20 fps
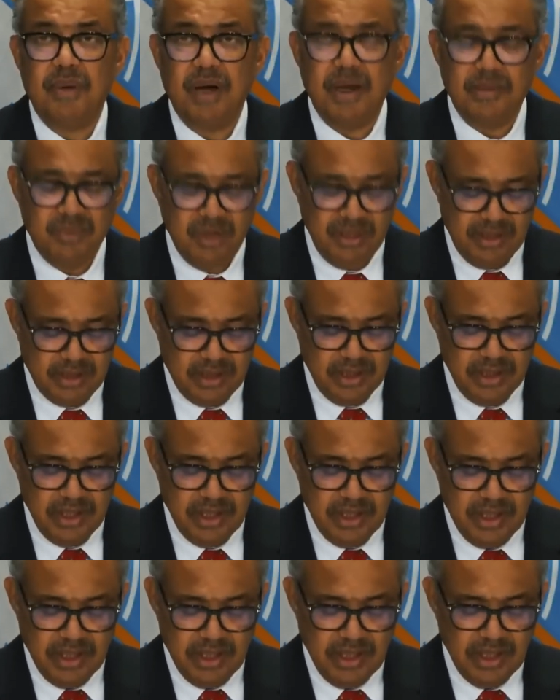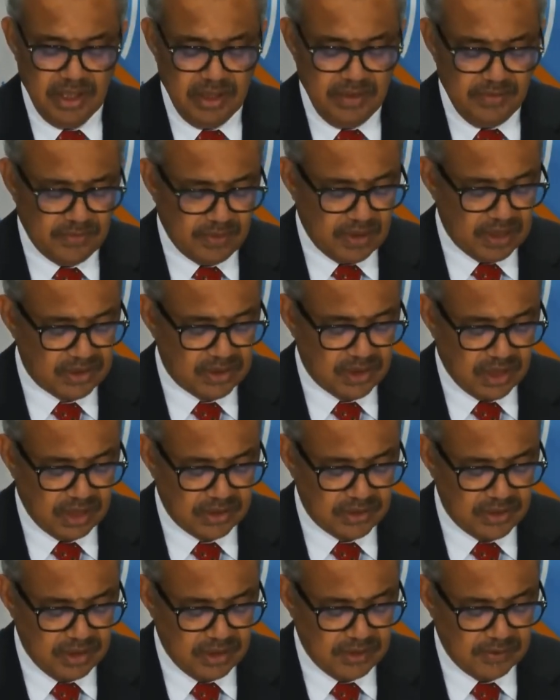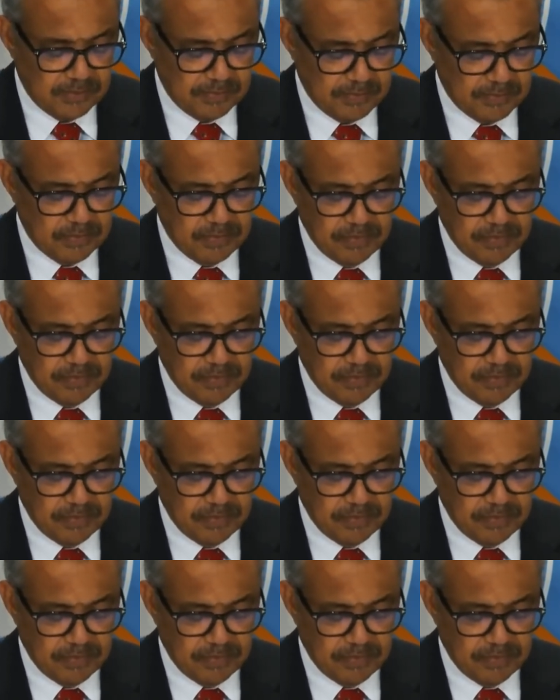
public infrastructure.